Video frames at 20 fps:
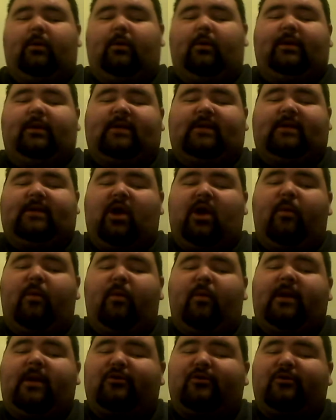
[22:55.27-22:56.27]
the
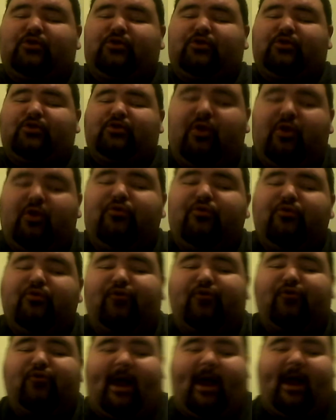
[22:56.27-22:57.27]
Terminator soundtrack